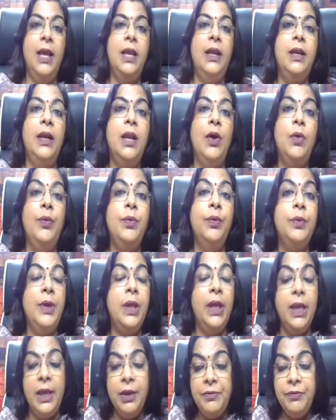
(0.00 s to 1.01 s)
Now,
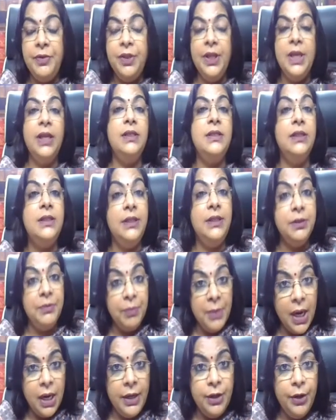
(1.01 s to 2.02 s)
if there is a
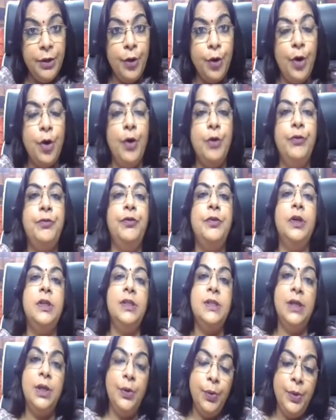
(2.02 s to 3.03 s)
demand of a
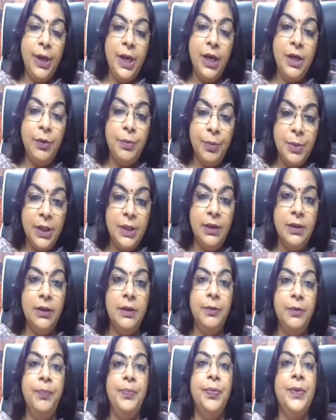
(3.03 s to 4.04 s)
surrogate
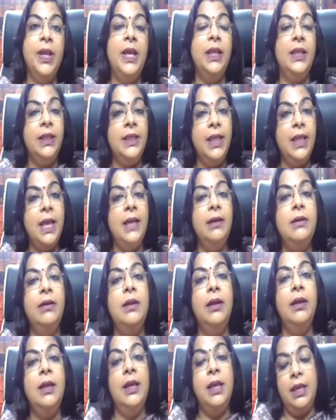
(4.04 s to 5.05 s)
mother, then
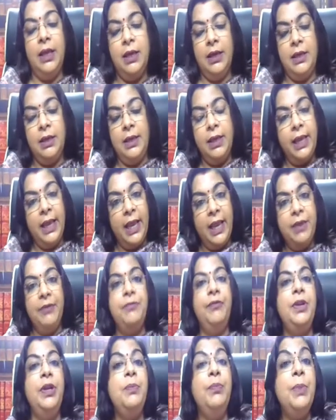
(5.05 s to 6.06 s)

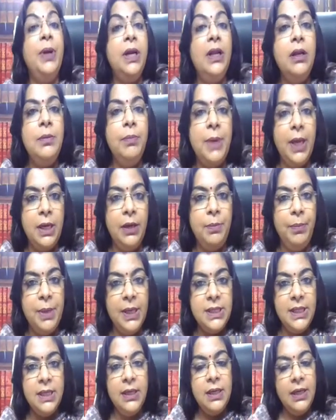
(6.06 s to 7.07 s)
every middleman,
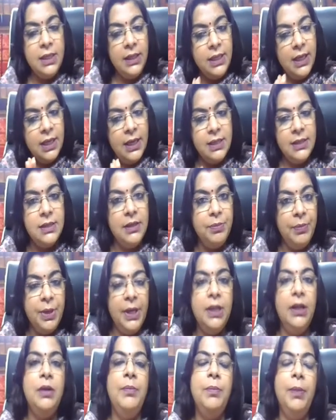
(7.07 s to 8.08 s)
basically, there is a
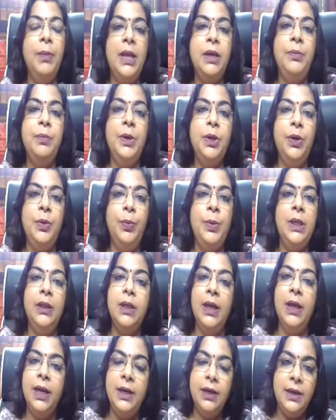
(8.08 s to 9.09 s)
middleman between
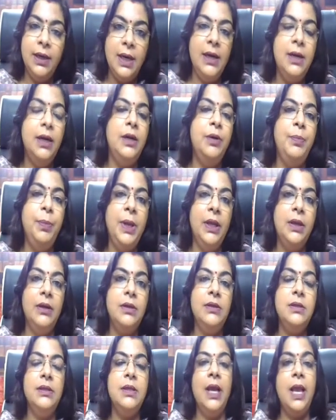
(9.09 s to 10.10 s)
the intended
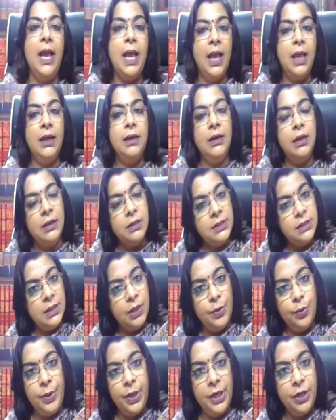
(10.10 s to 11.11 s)
parents and a
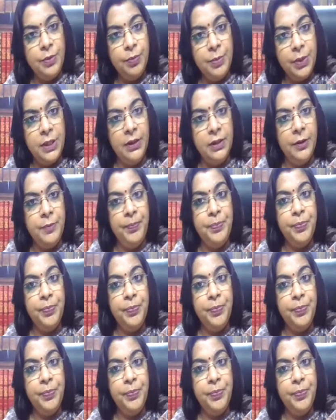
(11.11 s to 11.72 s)
surrogate mother.